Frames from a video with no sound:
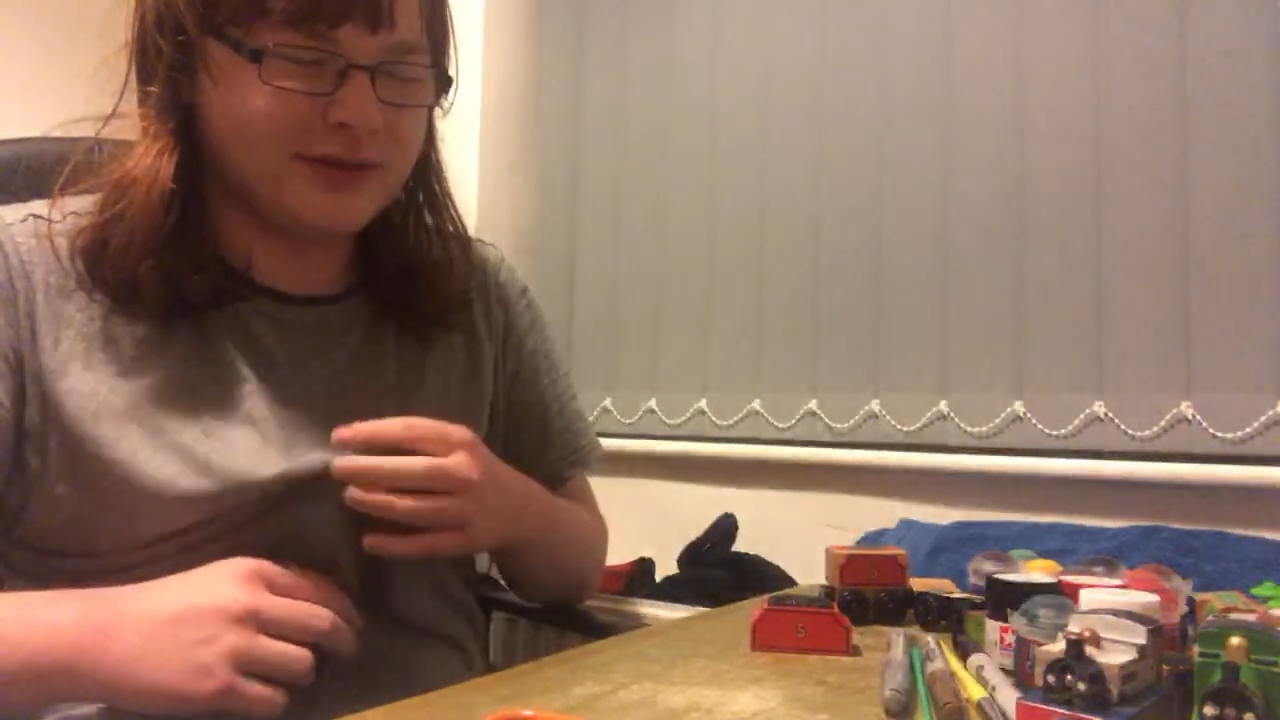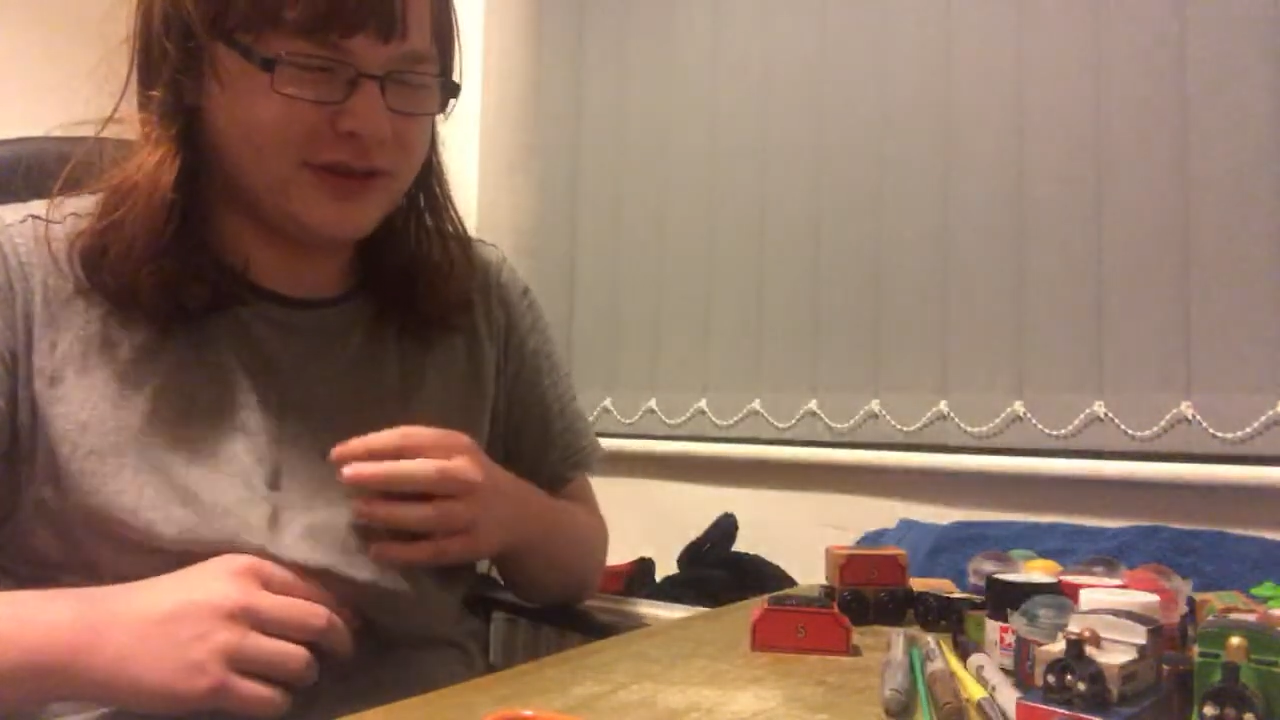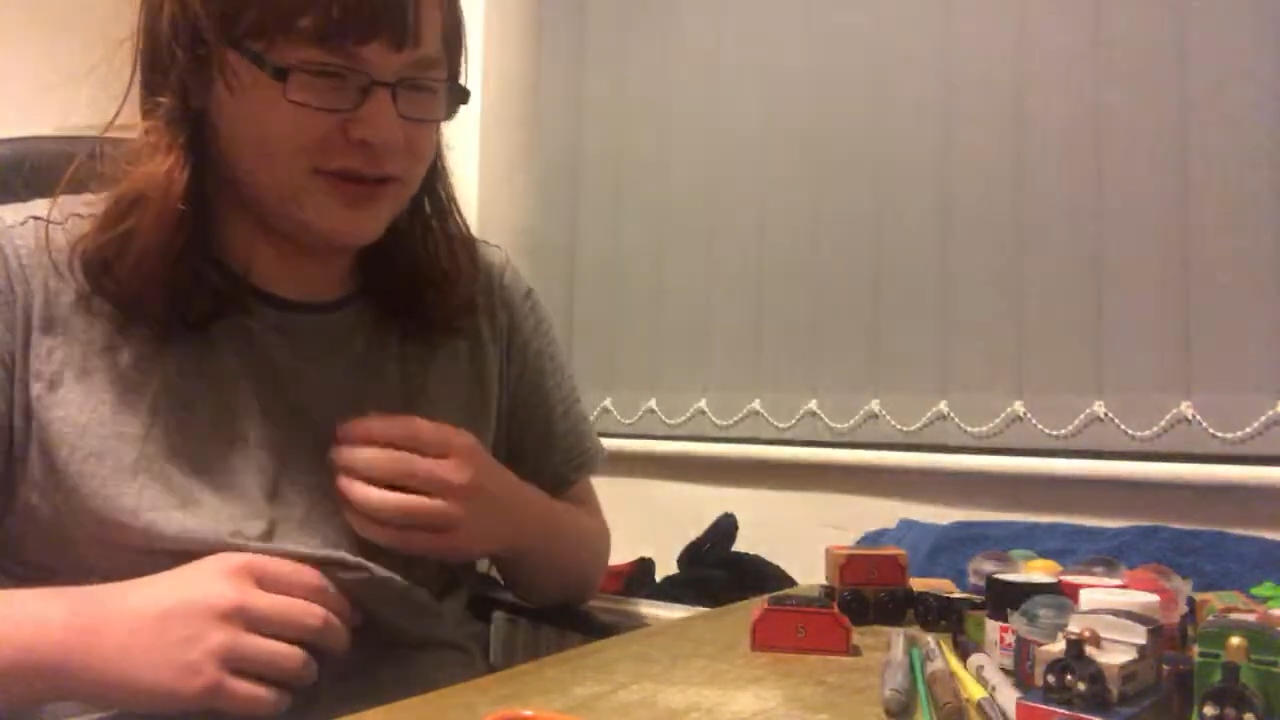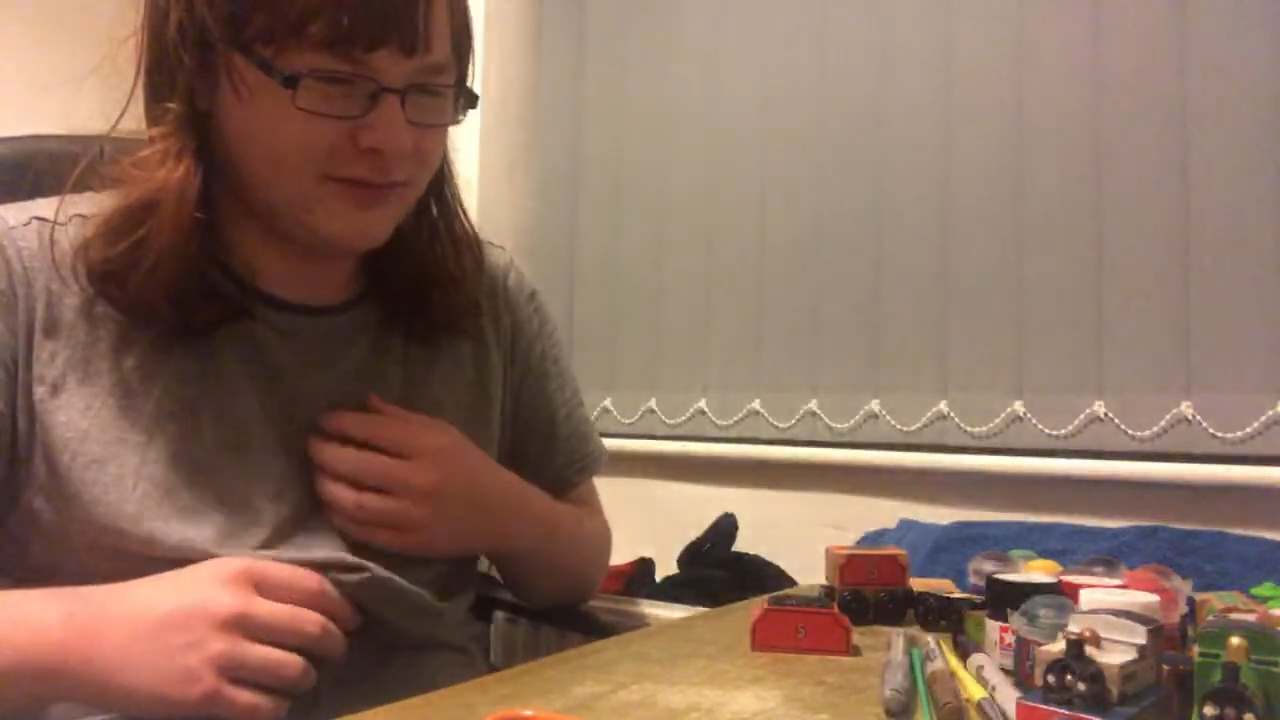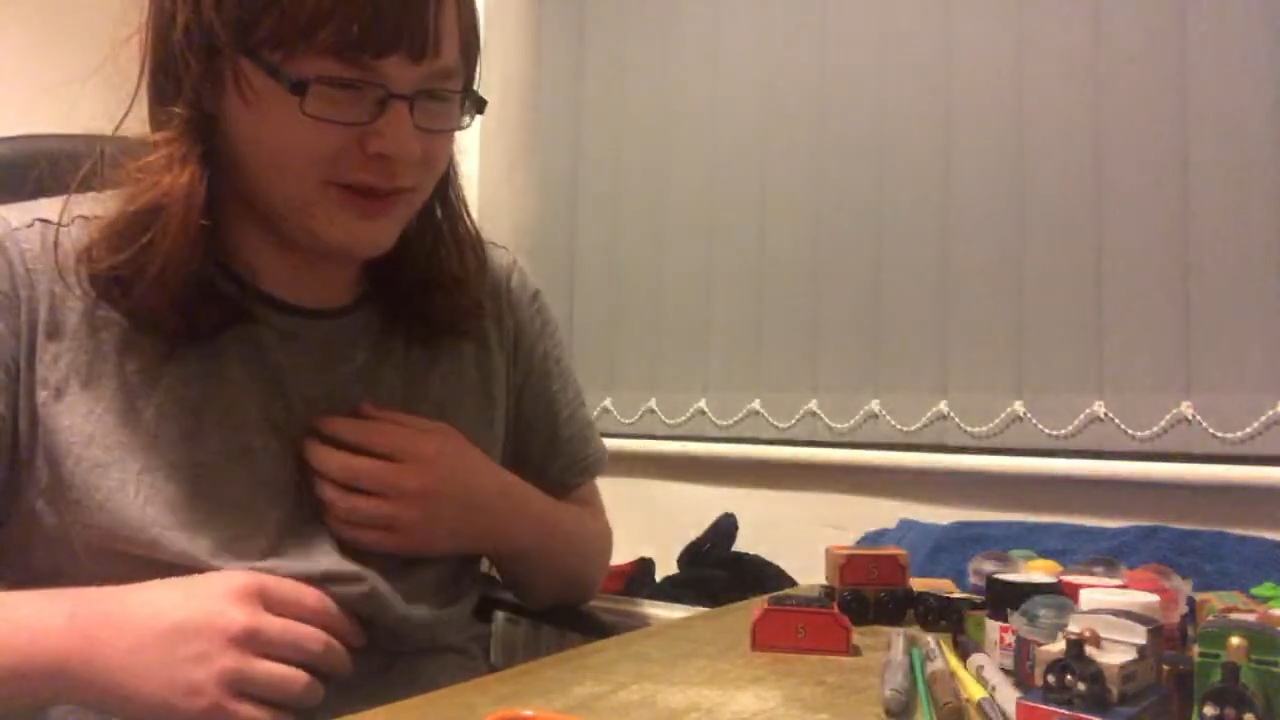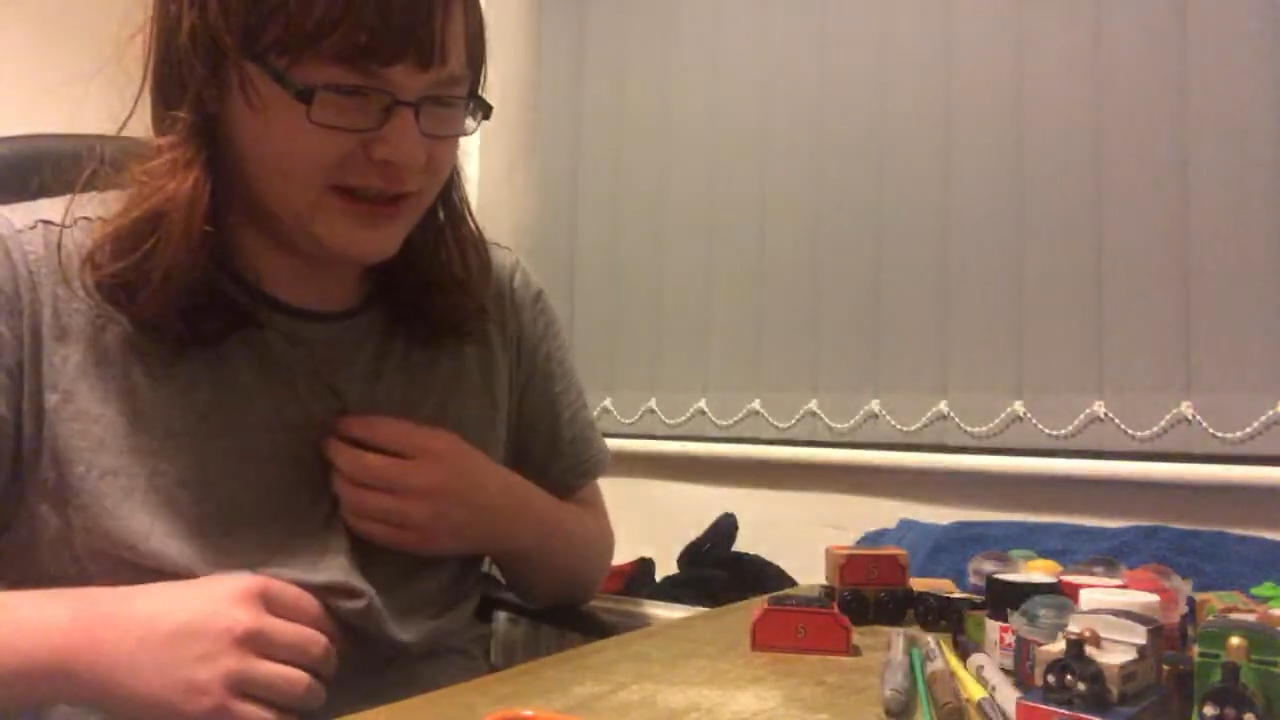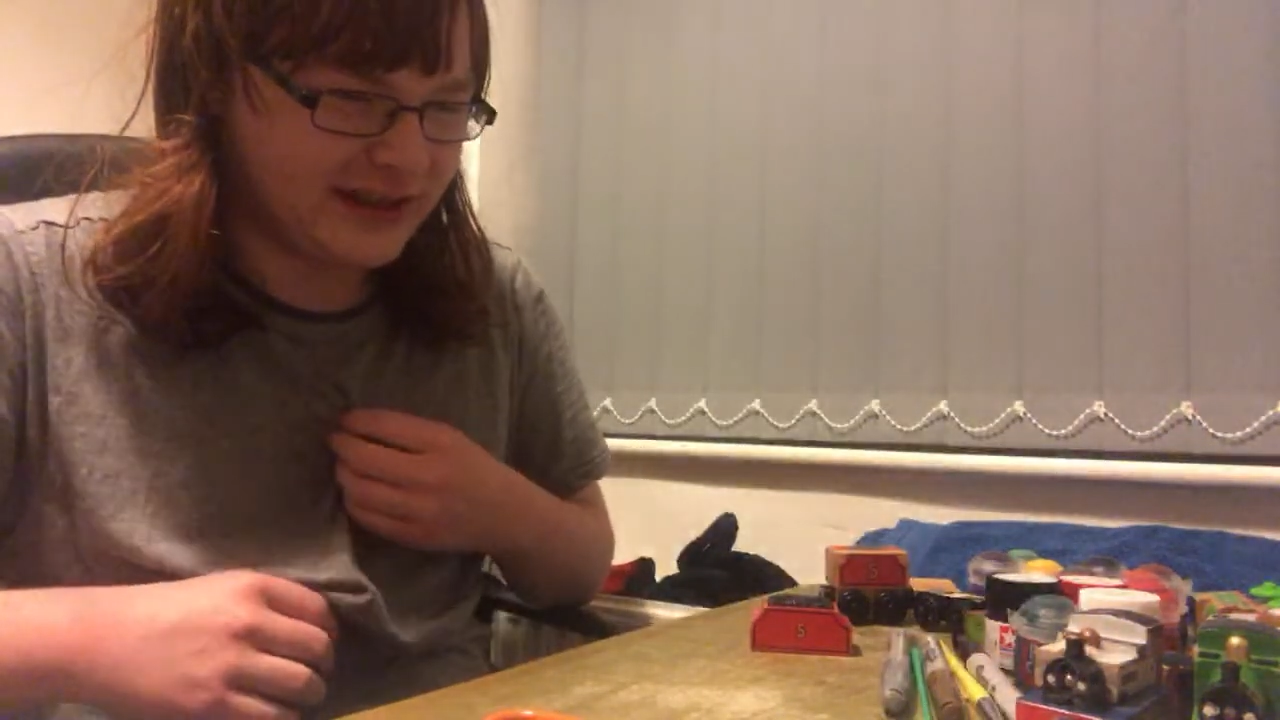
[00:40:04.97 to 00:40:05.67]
would not win,